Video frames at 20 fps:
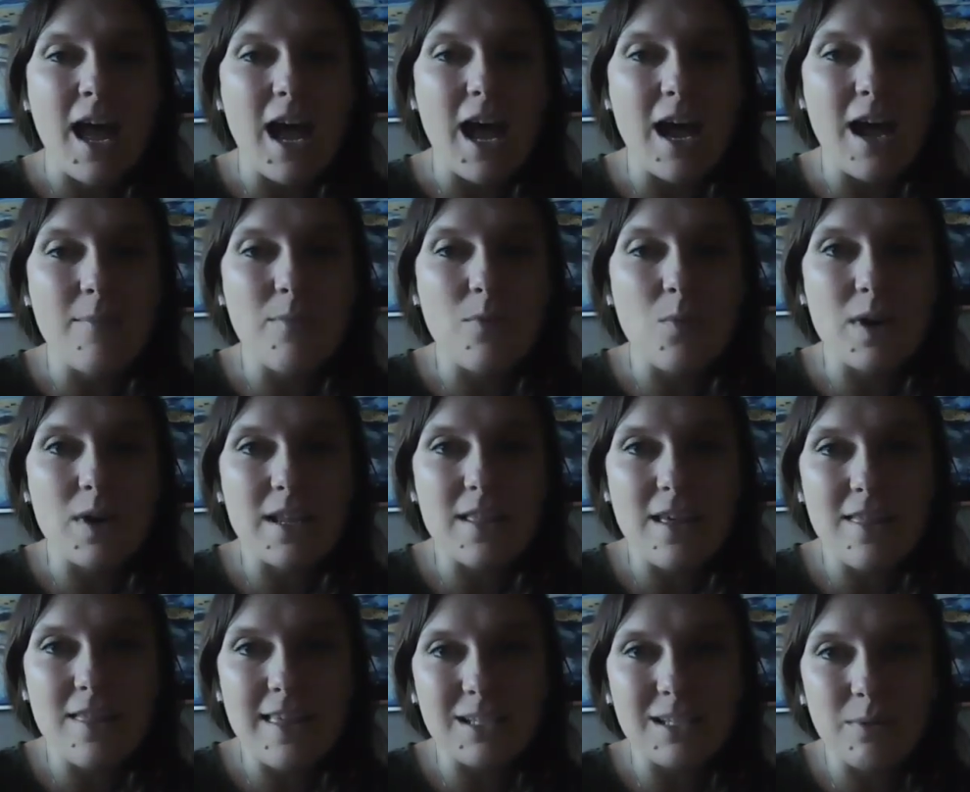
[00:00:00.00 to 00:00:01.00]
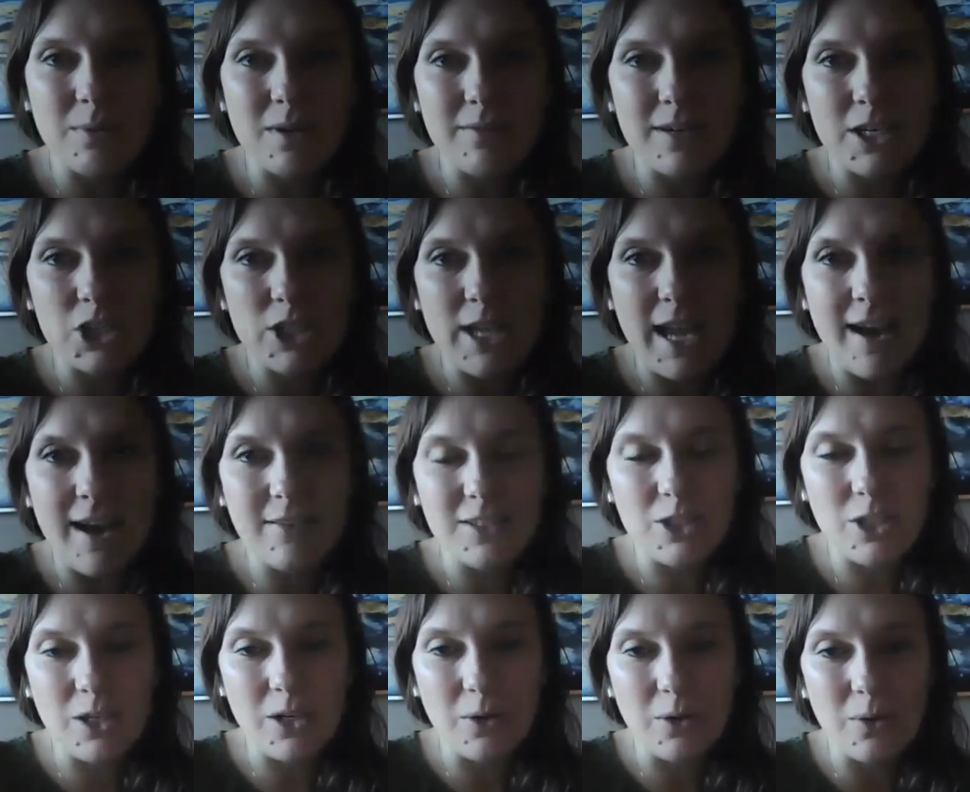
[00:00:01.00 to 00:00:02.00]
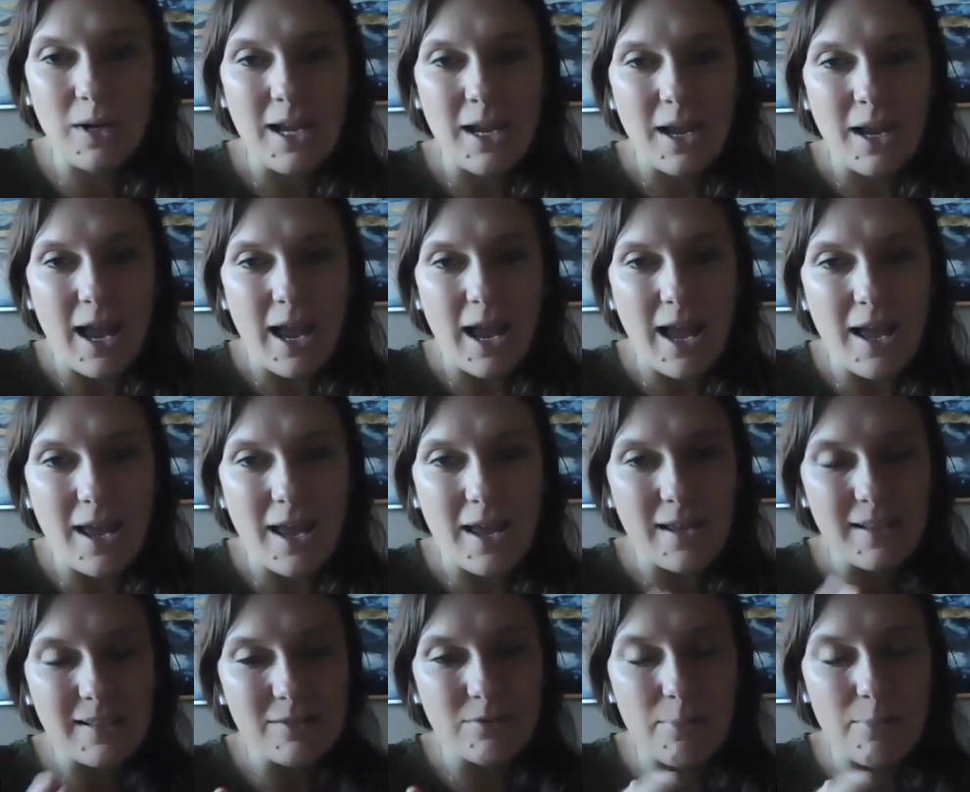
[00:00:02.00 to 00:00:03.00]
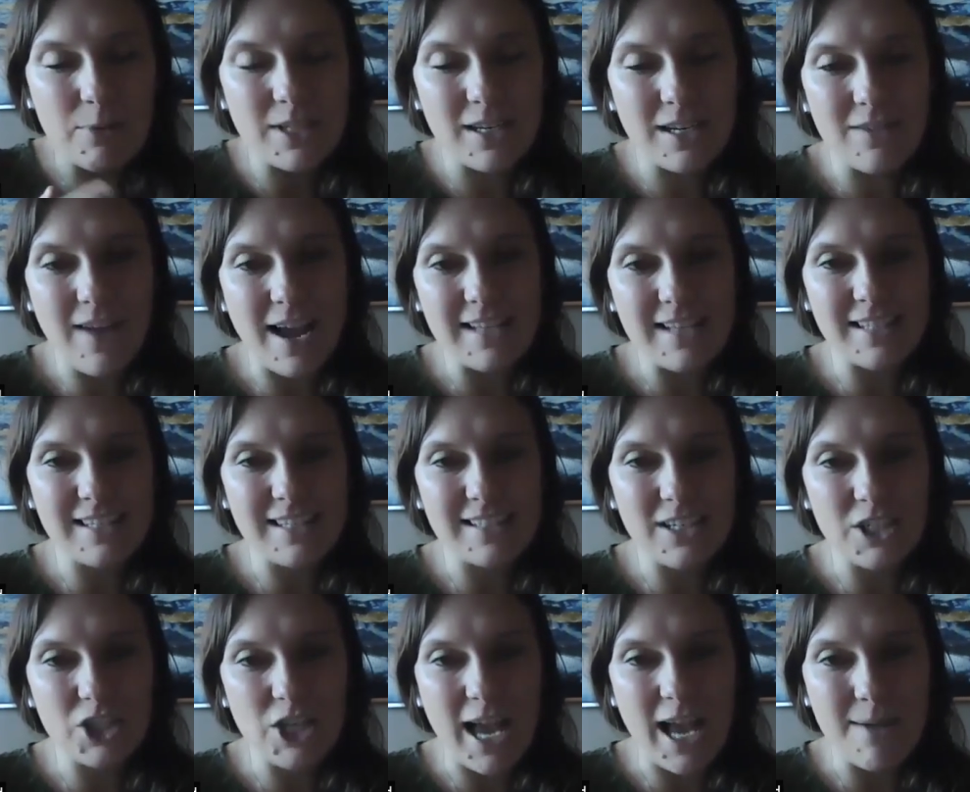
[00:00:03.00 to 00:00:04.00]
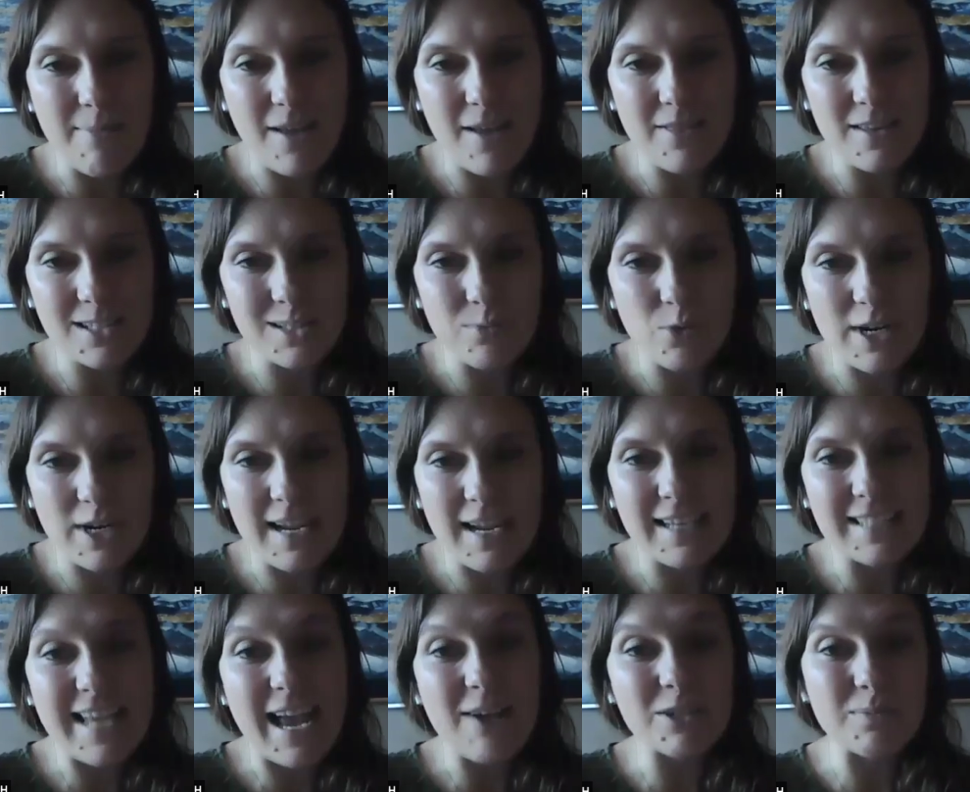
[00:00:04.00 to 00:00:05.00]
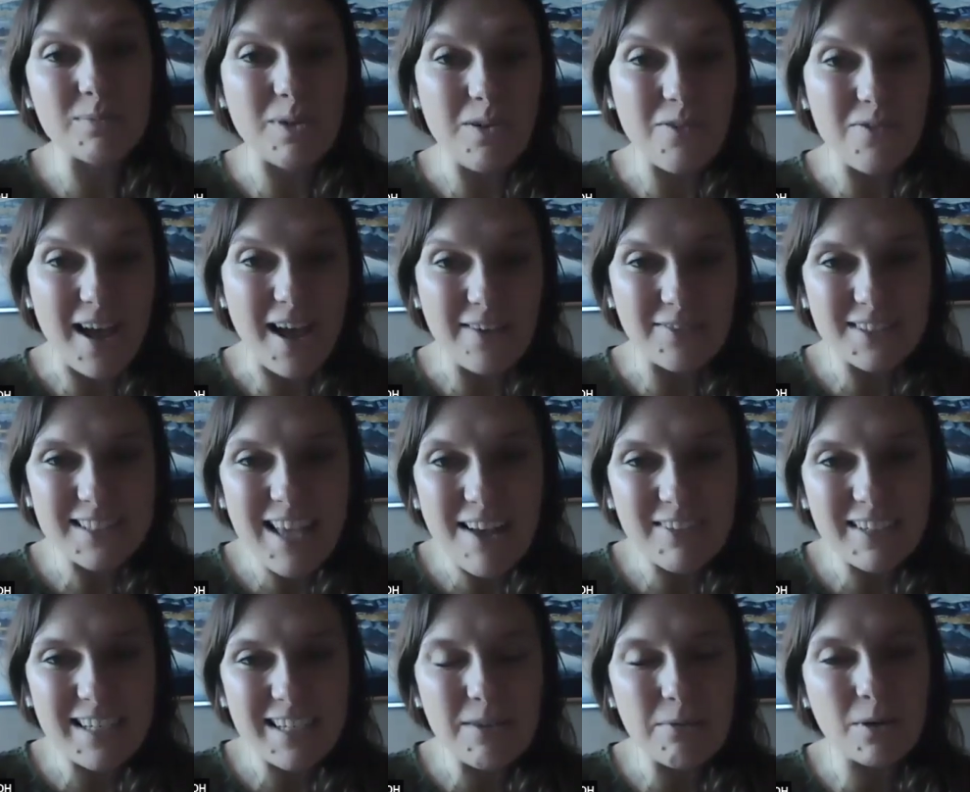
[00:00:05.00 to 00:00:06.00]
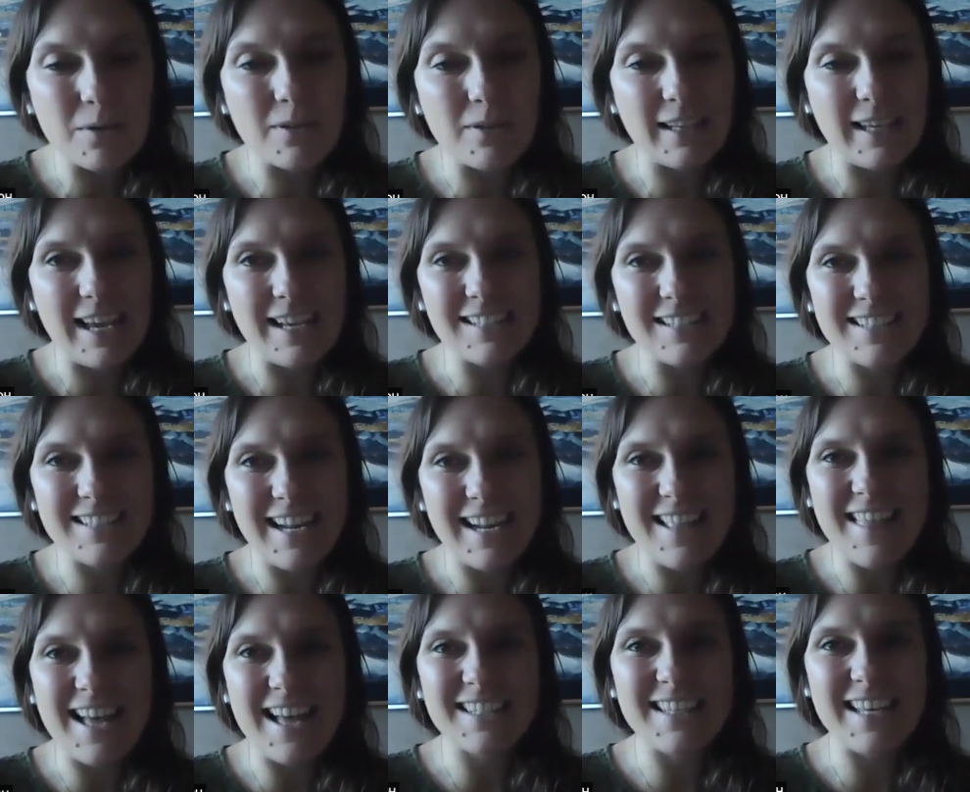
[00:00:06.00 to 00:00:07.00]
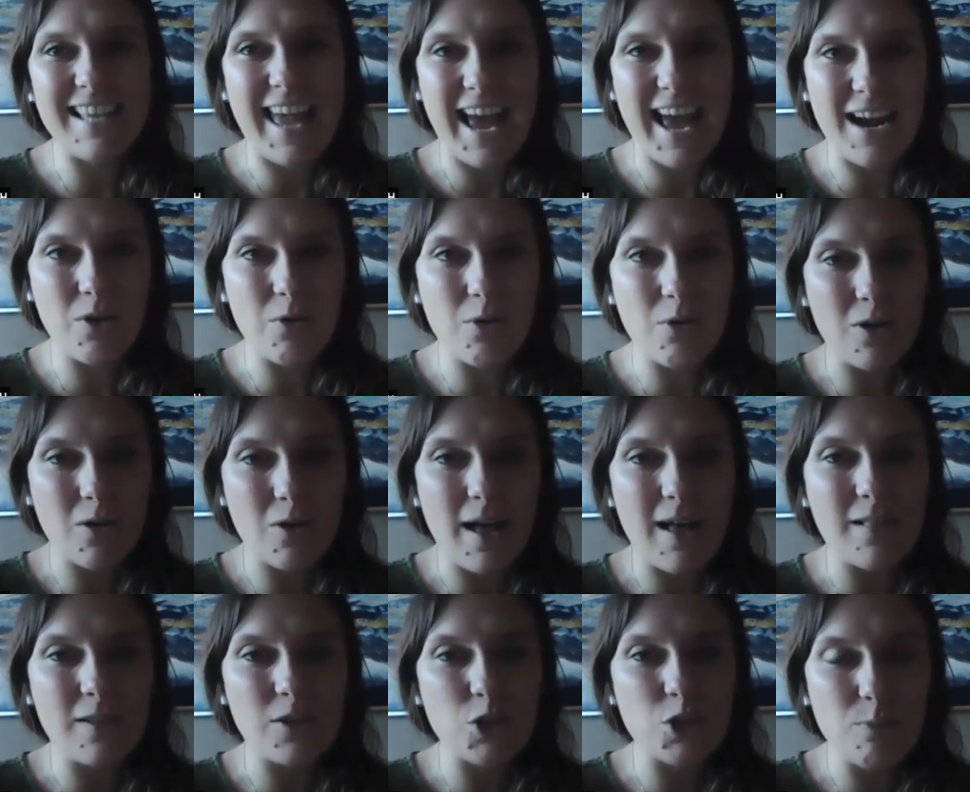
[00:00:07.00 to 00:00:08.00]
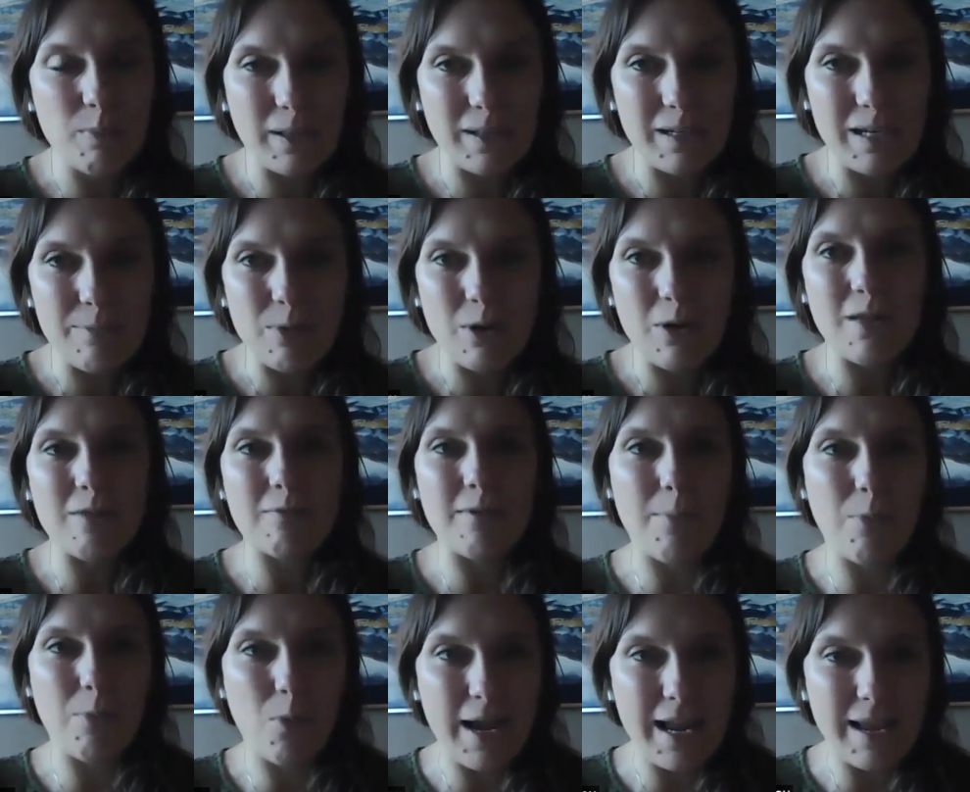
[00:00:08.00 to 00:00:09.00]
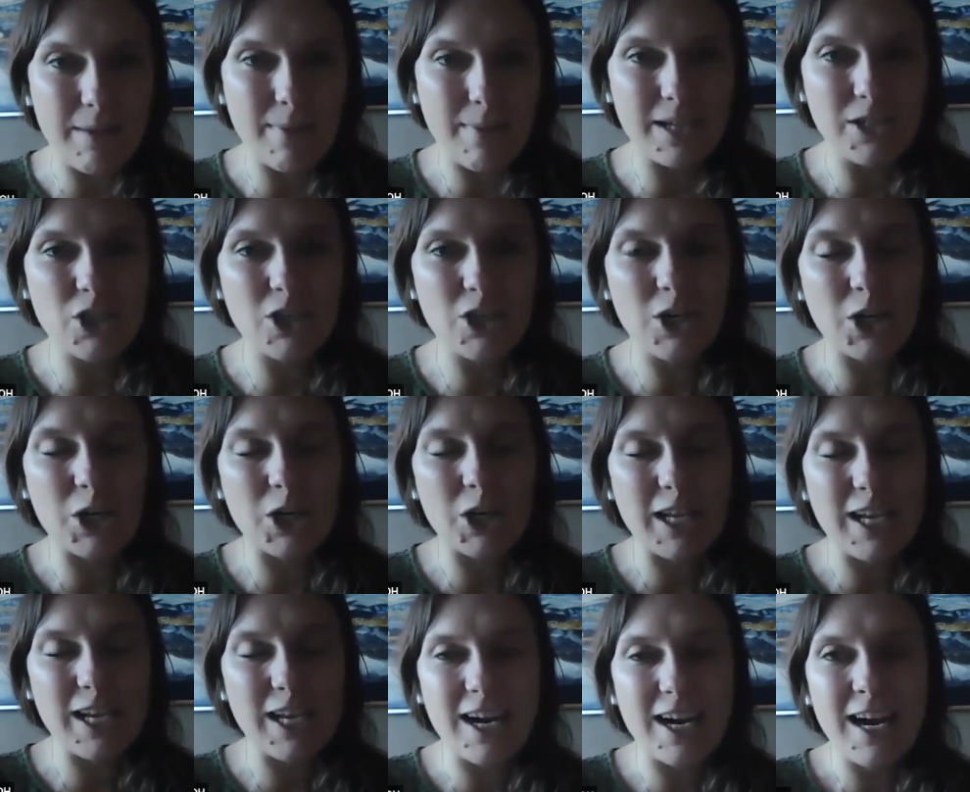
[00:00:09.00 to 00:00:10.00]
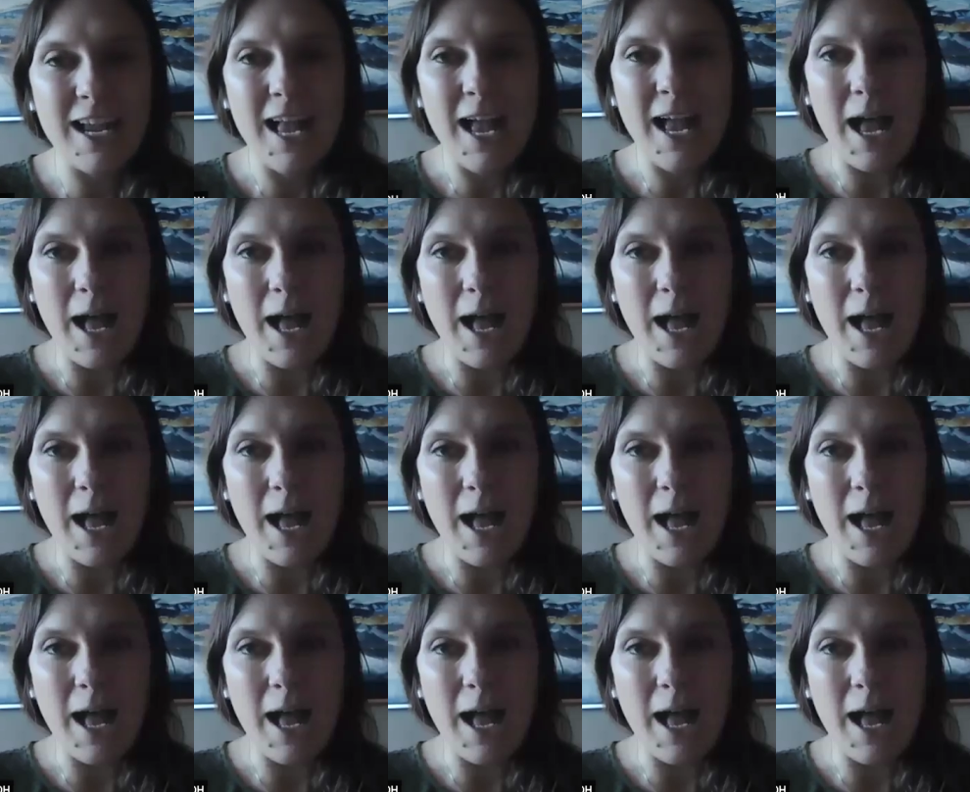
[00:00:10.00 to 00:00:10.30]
One of the things we reached out to Representative Isaacsohn to chat about this morning is House Bill 570. We're really excited. That's the categorical eligibility bill that Rep. White mentioned earlier.